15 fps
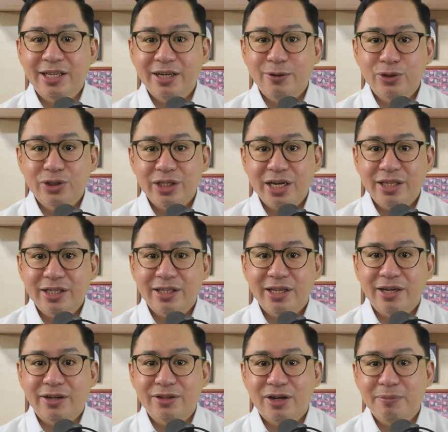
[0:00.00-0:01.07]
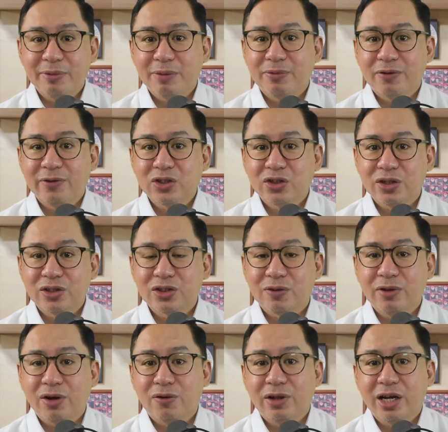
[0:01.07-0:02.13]
renegotiated economic provisions
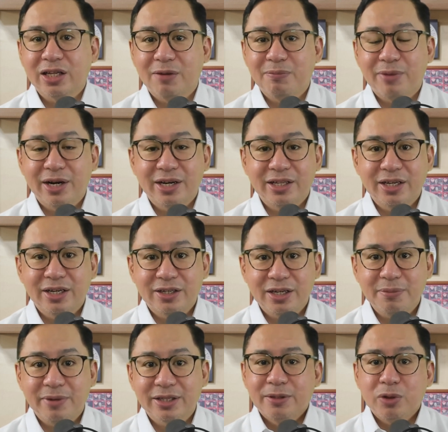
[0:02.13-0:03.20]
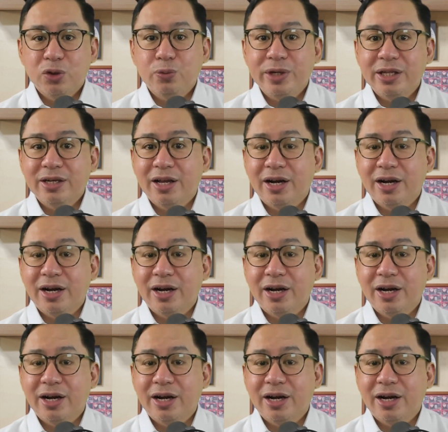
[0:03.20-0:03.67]
of the collective bargaining agreement between